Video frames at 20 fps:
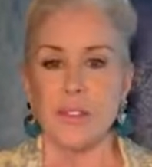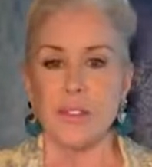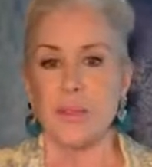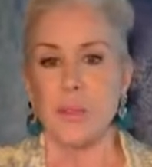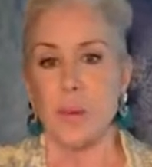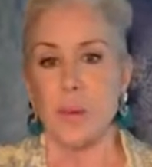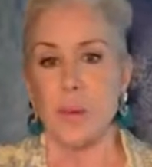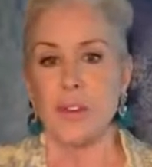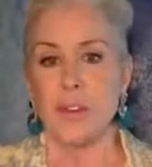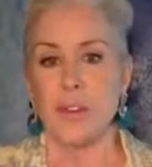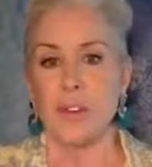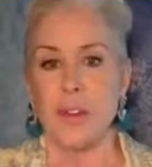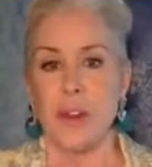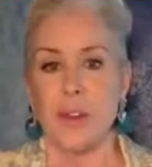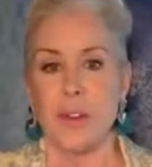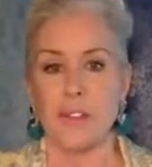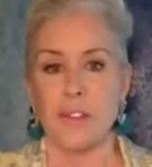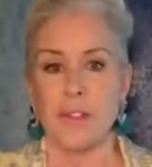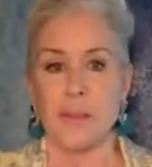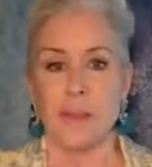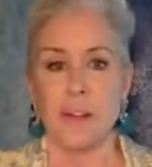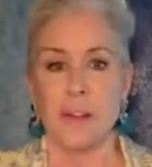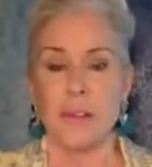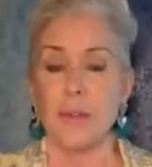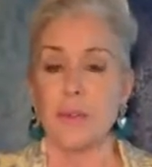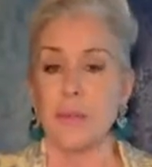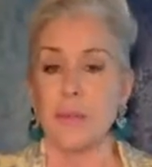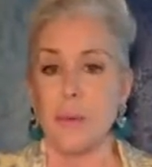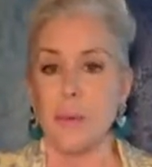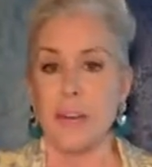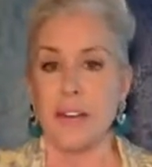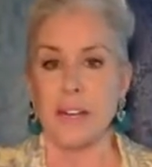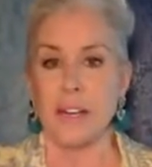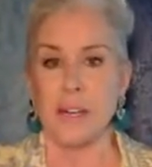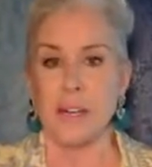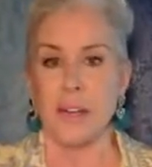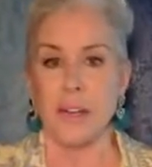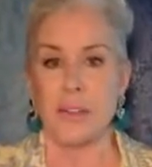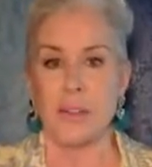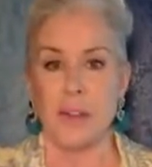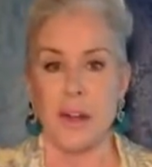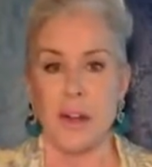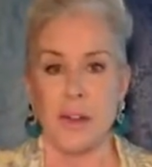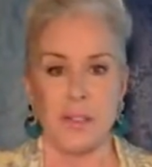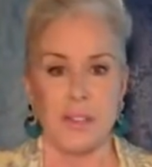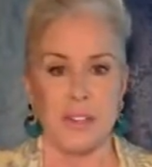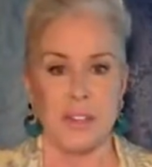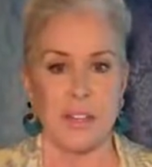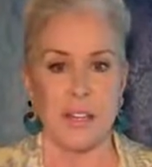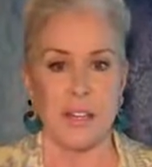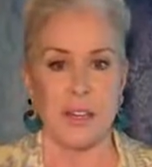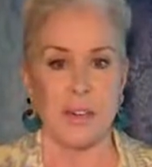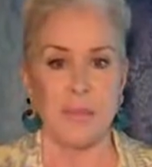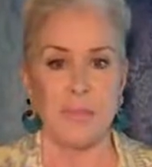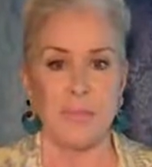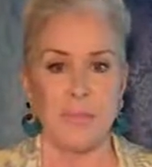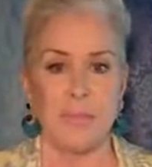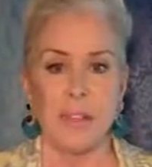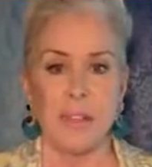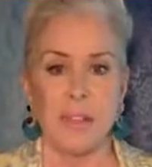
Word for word: is $400 a month or $4,800 a year.